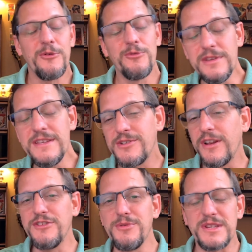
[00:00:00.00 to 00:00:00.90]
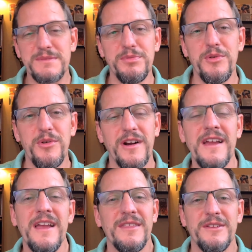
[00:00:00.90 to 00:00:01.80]
really starting to explore
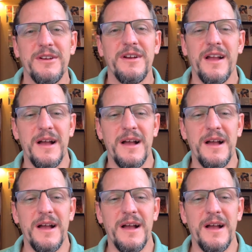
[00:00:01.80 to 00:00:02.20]
their